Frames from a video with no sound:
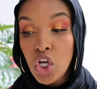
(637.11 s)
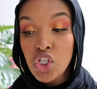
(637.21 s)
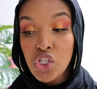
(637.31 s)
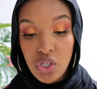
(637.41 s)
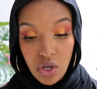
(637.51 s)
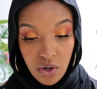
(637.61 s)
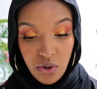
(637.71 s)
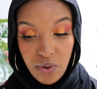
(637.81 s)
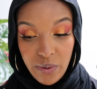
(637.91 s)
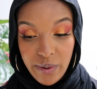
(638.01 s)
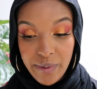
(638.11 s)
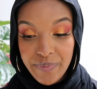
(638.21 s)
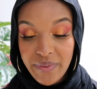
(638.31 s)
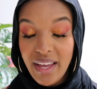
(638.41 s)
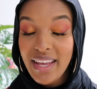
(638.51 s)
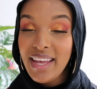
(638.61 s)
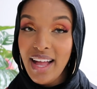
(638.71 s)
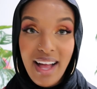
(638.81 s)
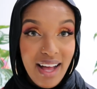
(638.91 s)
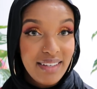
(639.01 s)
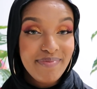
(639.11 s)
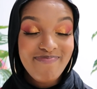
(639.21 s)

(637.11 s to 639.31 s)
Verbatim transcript: So yeah,